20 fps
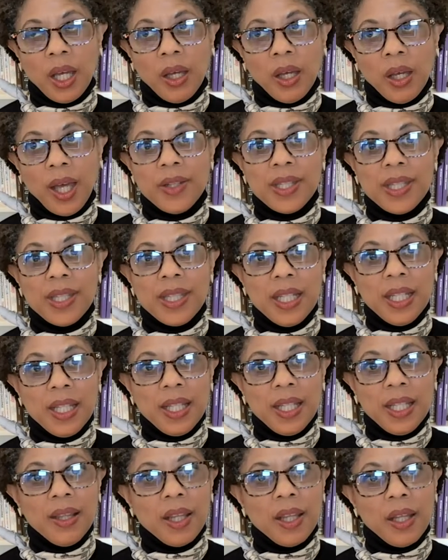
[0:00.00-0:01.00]
had
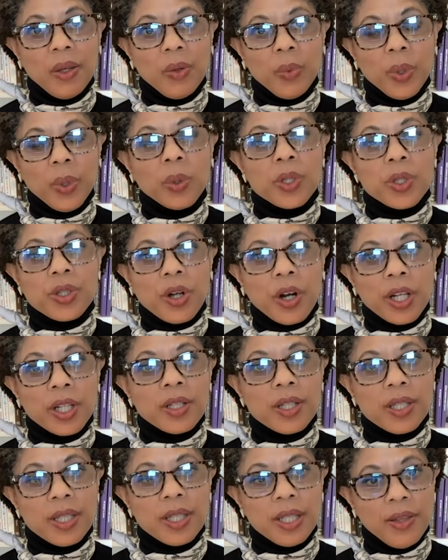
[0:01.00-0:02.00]
seen that we were starting
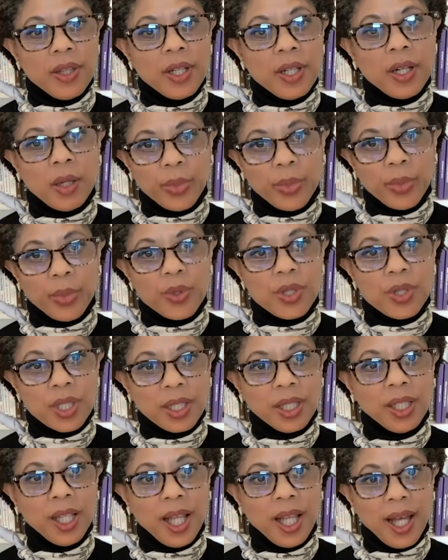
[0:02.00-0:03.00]
to see the numbers
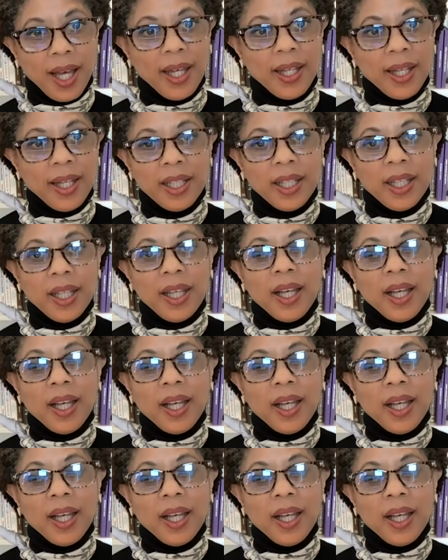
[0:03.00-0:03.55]
decline